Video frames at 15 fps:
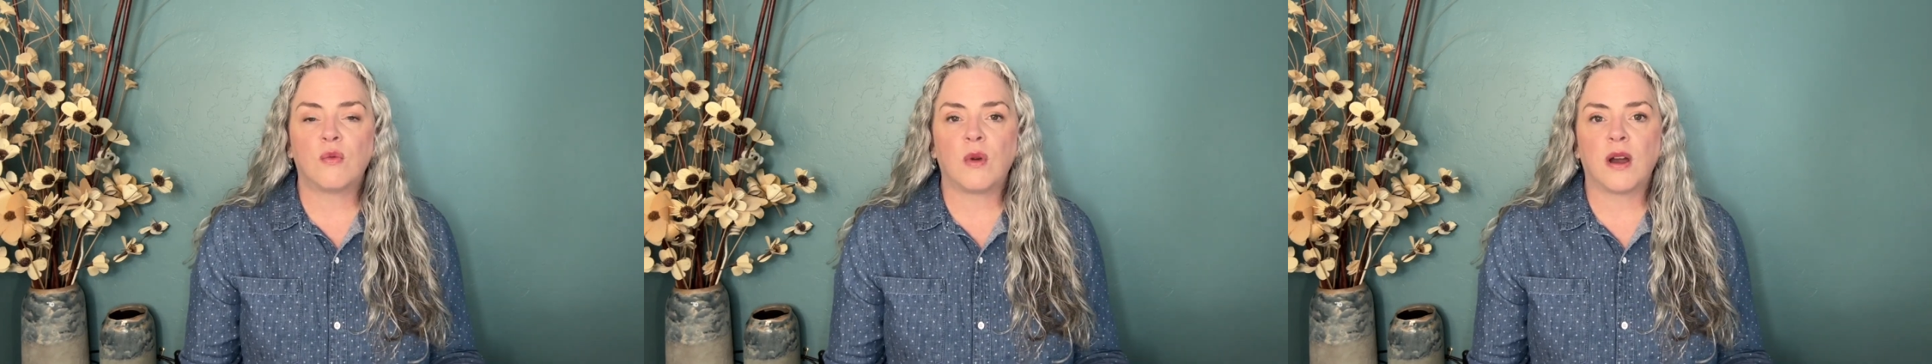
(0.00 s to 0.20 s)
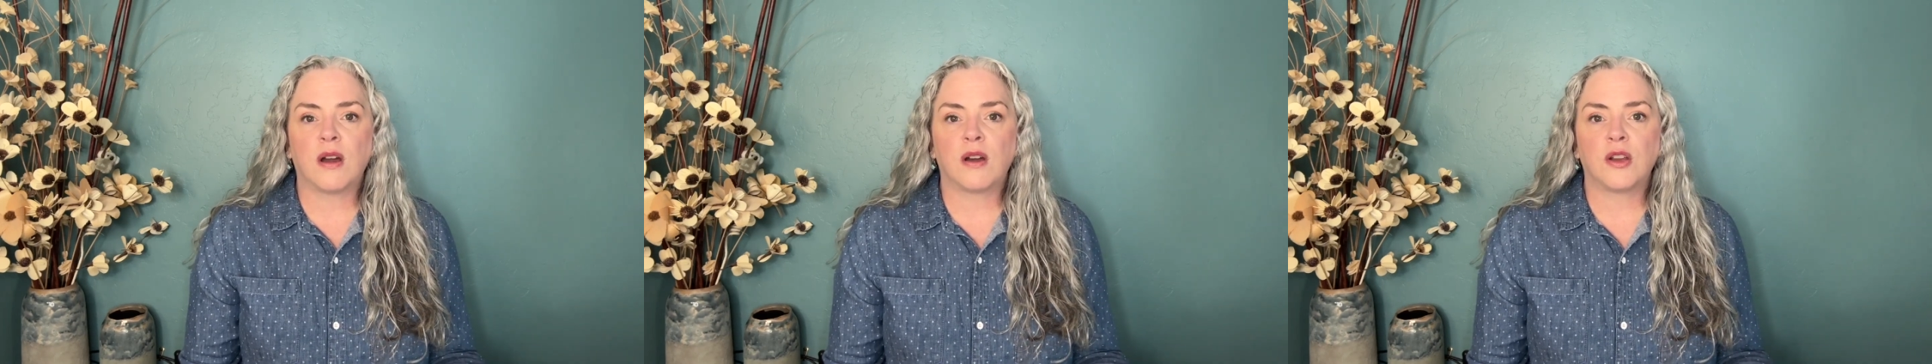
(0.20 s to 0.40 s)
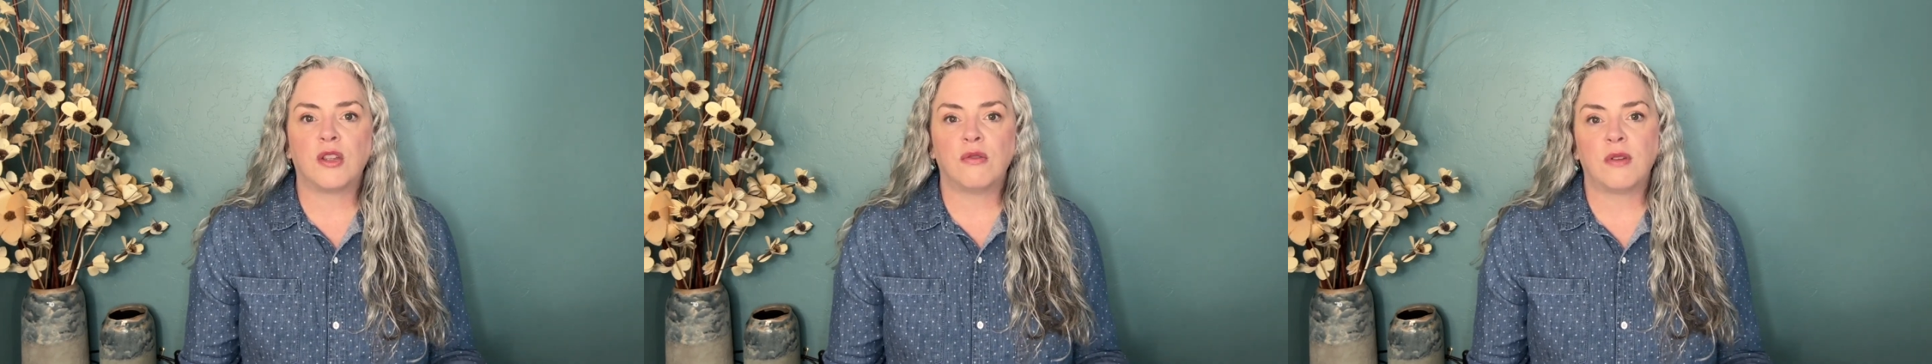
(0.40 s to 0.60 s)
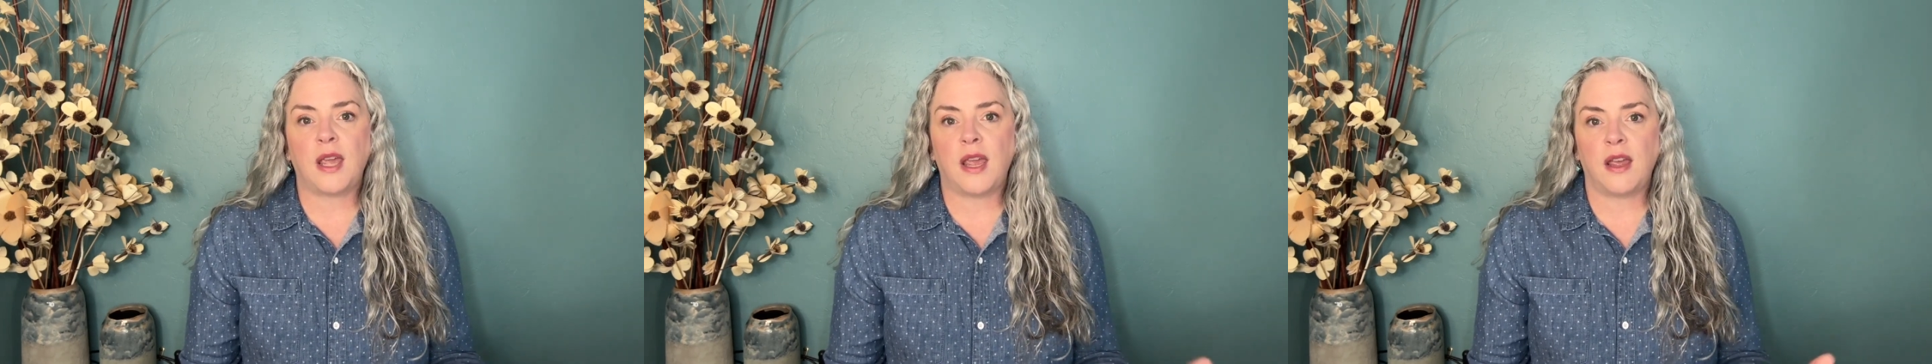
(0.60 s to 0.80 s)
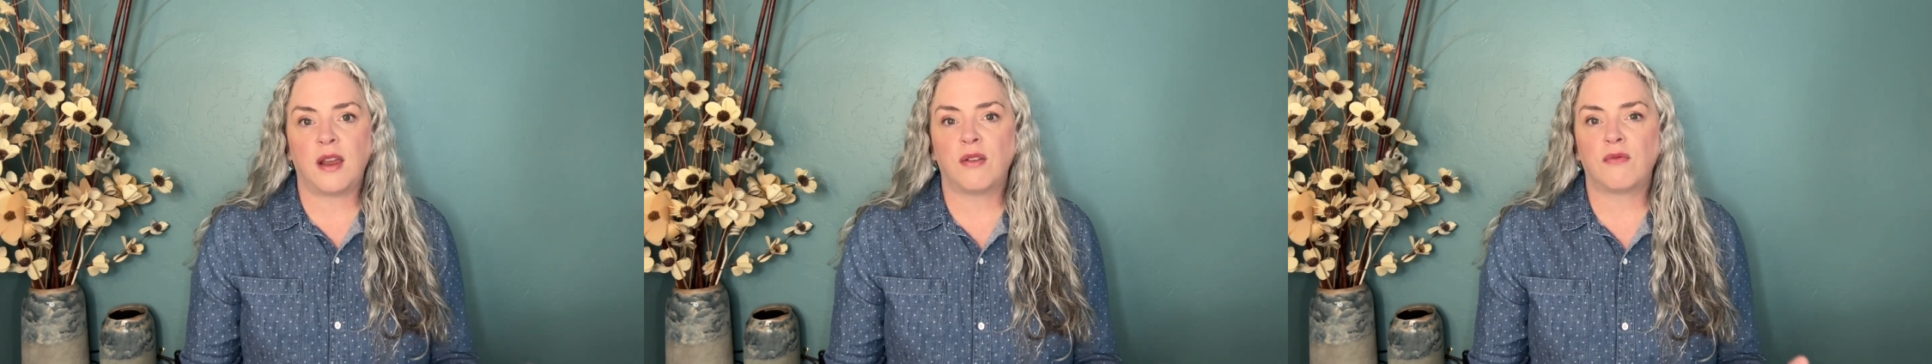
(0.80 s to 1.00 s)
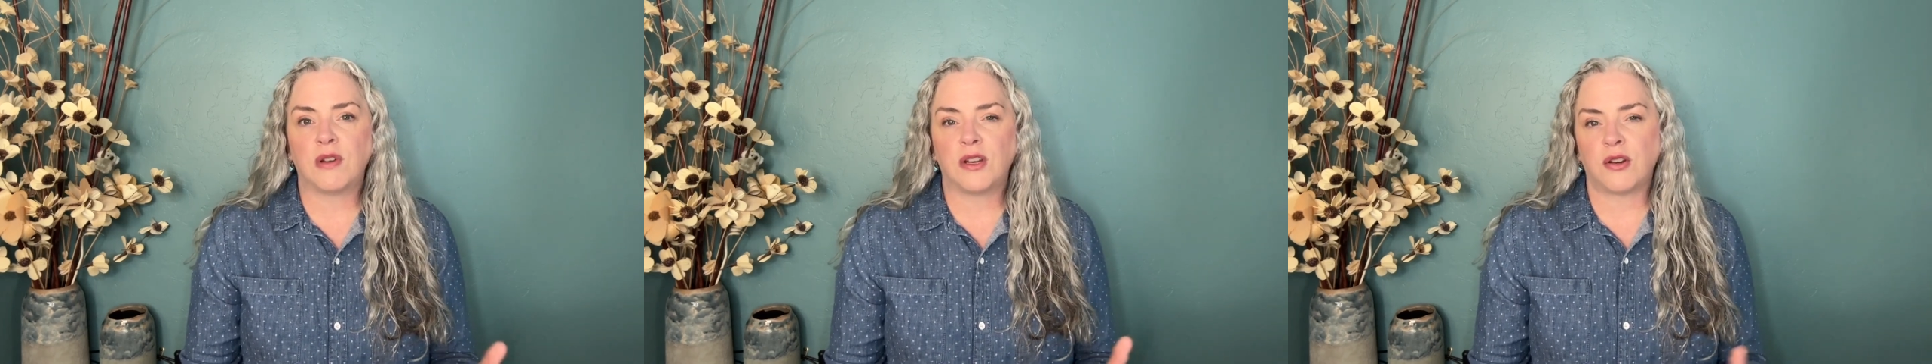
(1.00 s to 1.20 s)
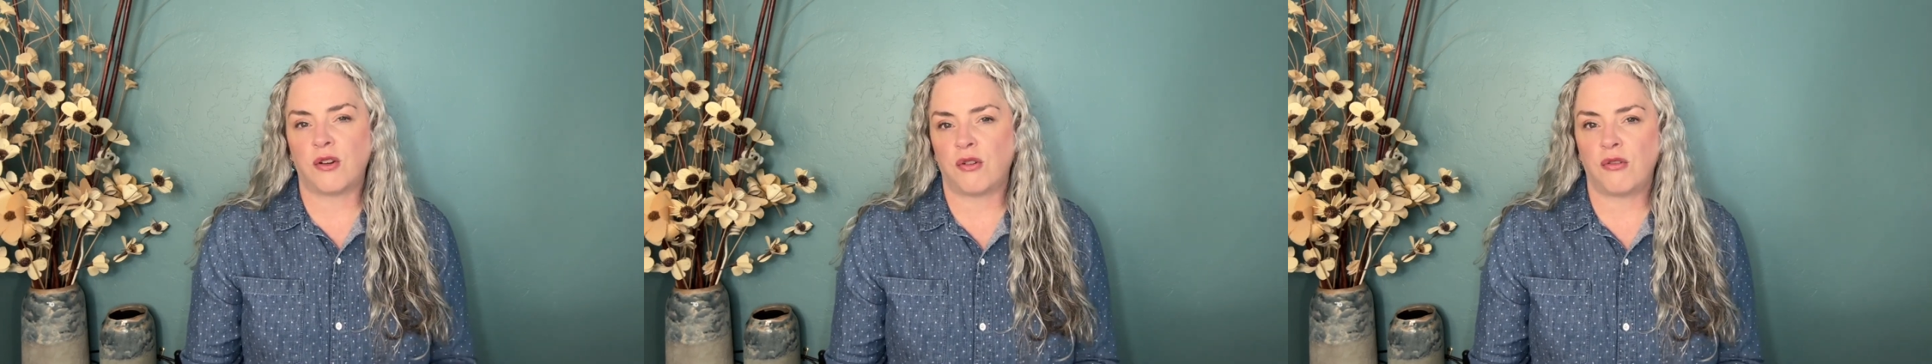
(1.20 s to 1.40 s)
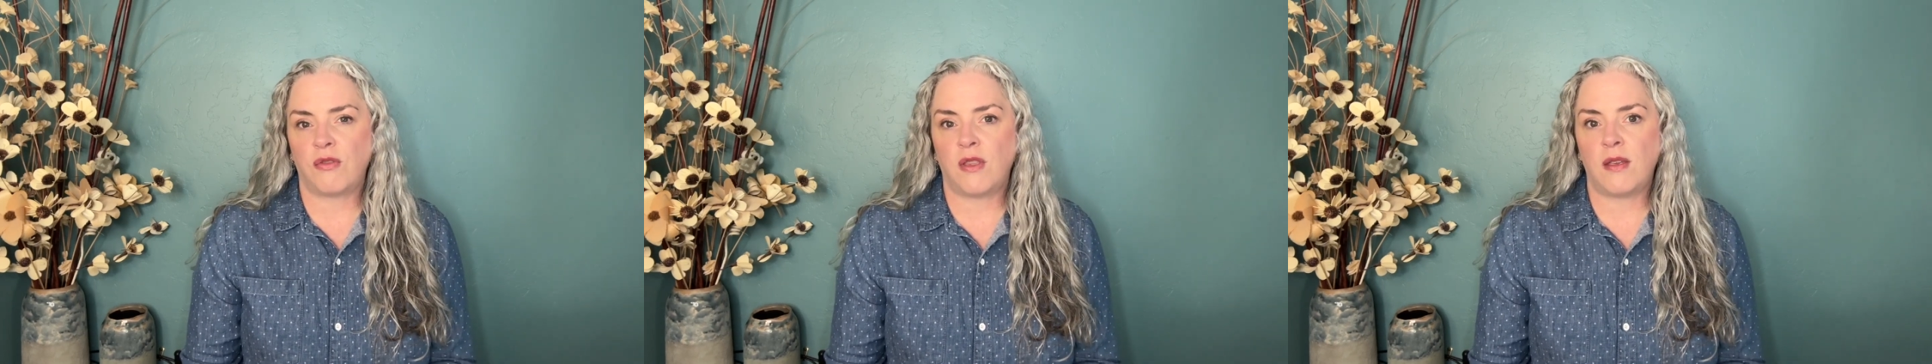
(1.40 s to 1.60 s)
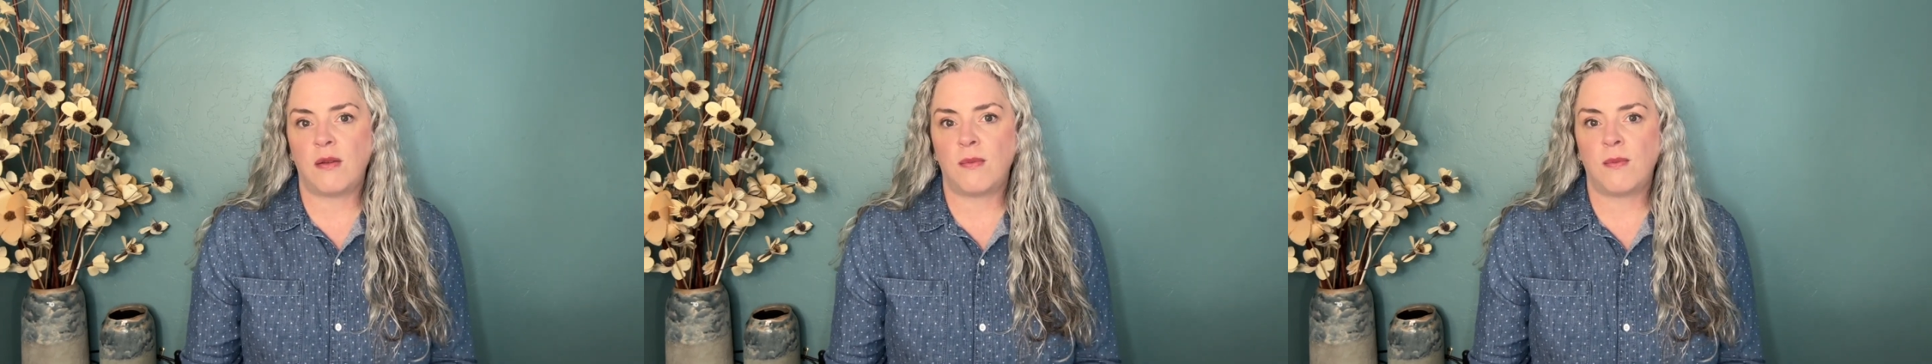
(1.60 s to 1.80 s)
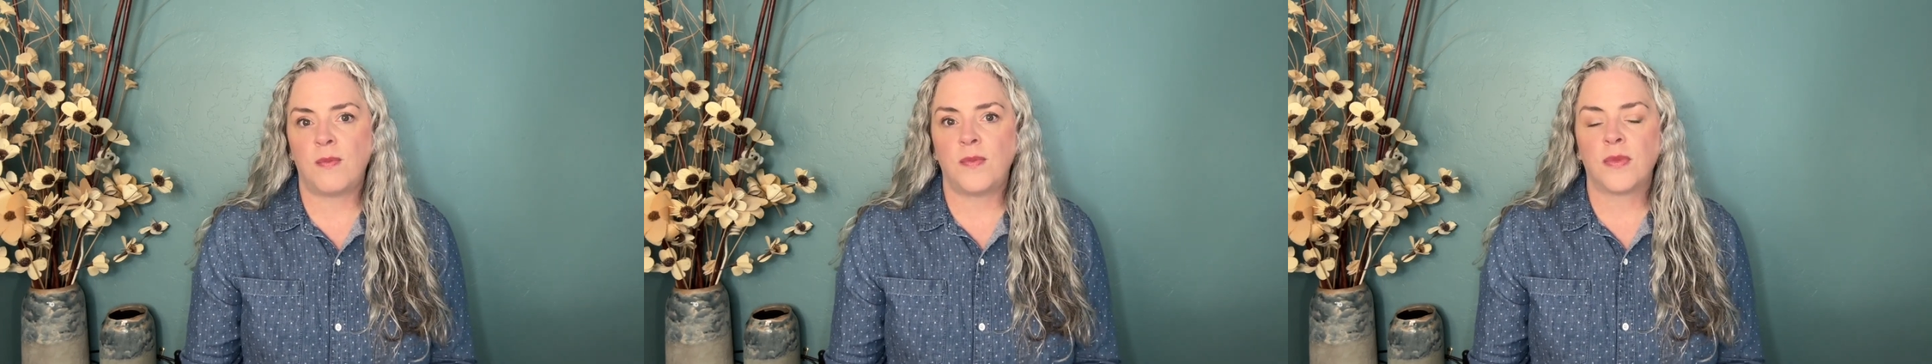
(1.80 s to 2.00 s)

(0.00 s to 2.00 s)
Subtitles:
where you can return them.